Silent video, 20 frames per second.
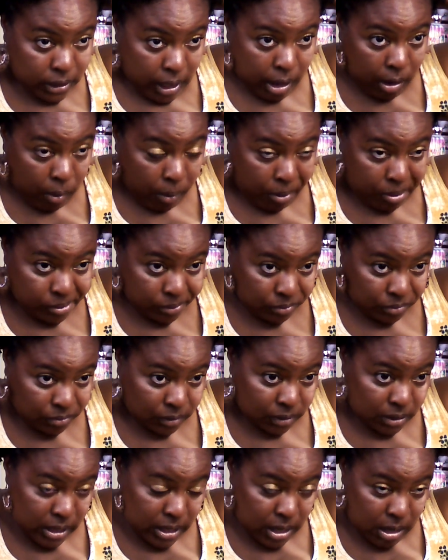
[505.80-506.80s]
So,
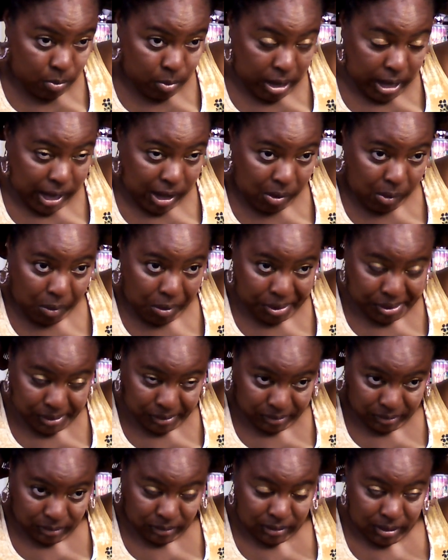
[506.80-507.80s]
anyway,
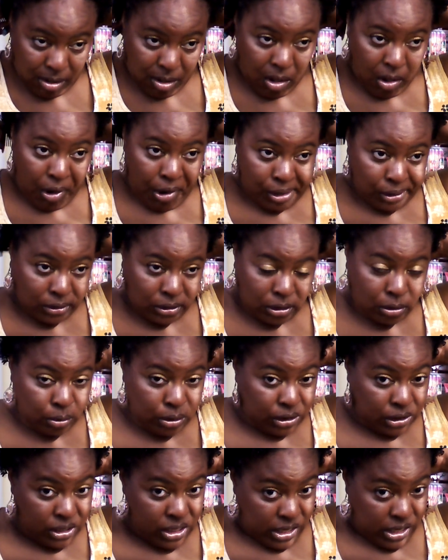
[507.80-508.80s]

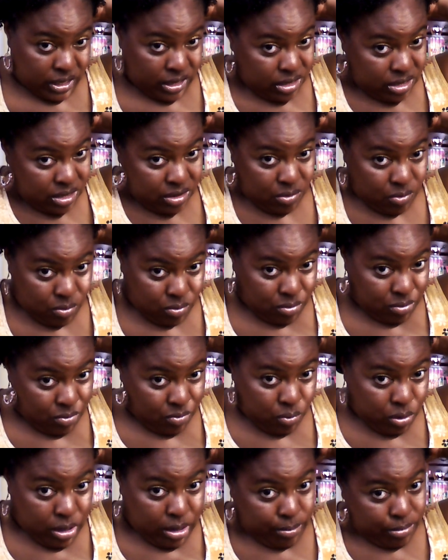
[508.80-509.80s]
you'll see
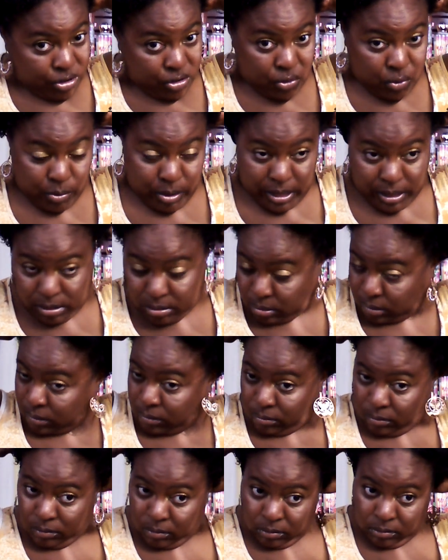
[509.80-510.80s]
what I'm doing,
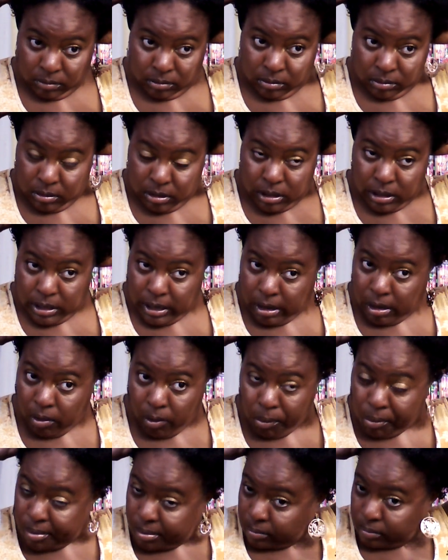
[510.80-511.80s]
you
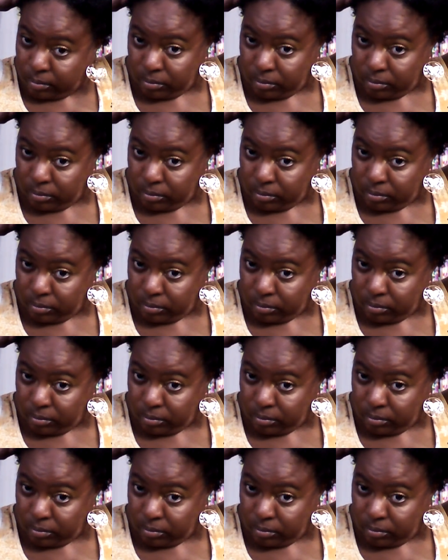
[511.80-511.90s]
know.